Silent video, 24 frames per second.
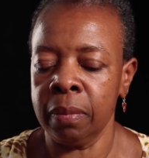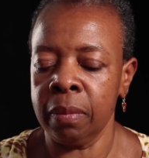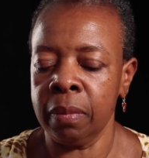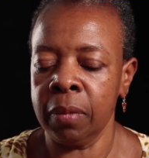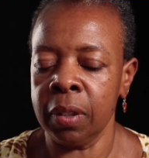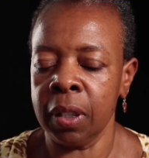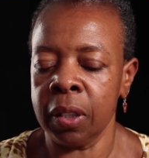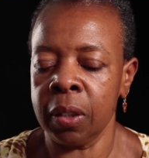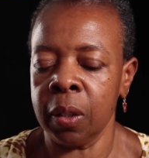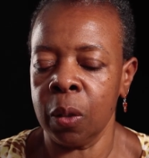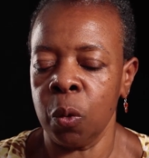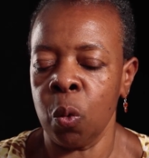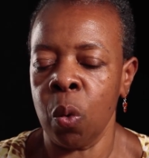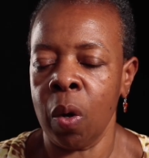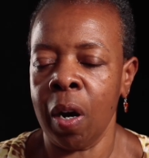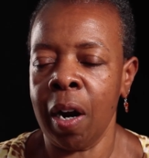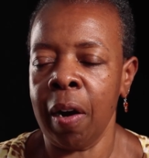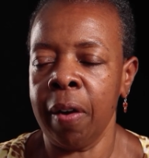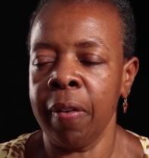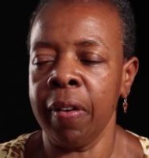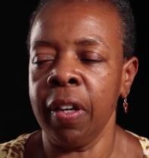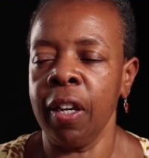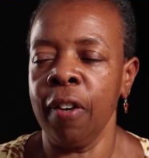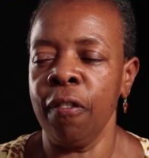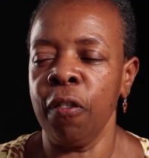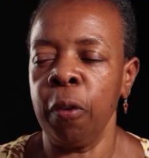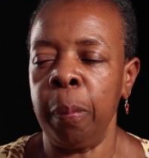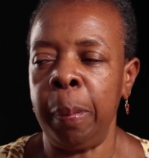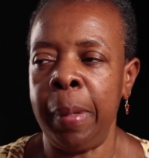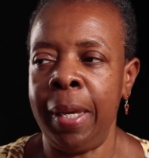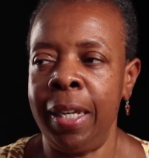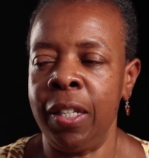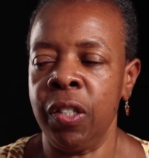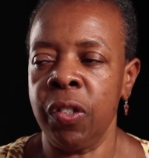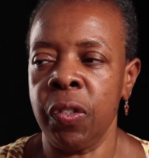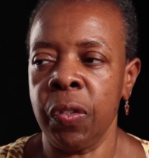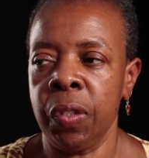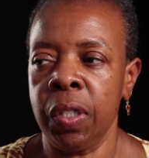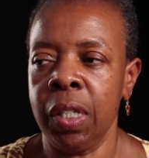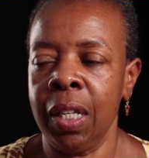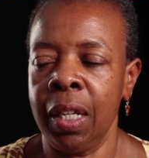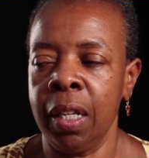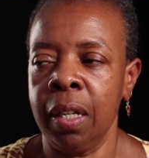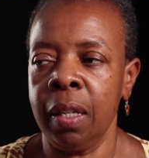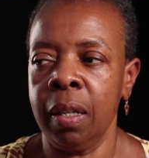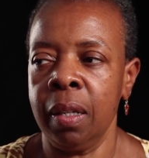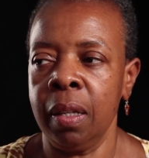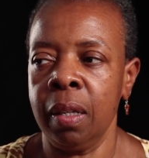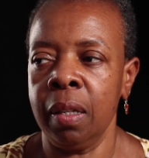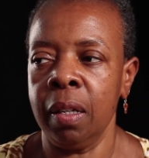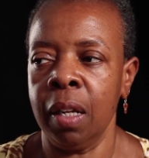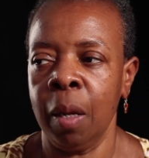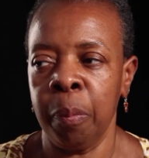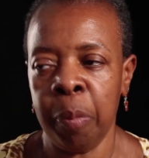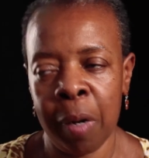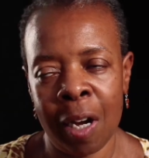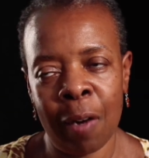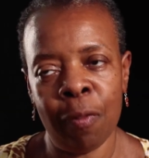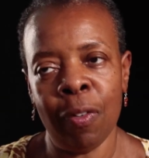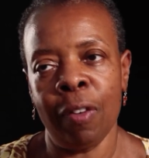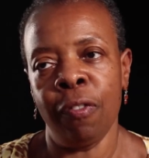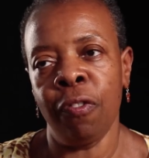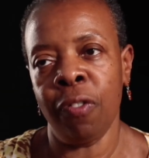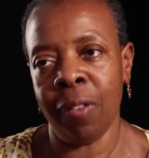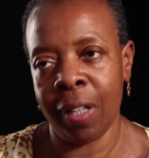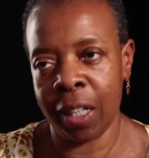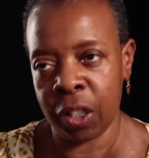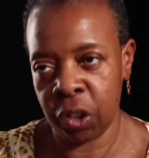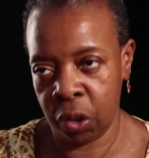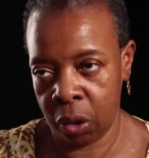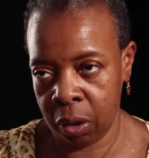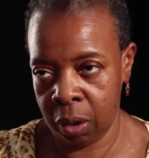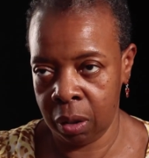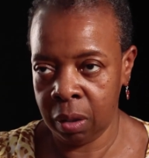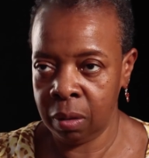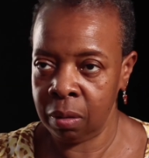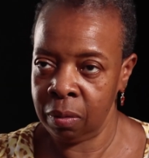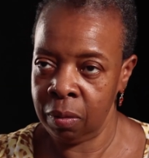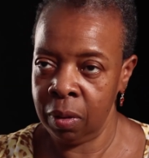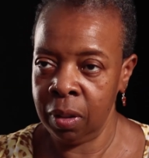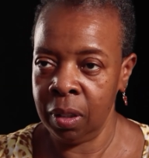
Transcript: just acquiring information that, upon reflection,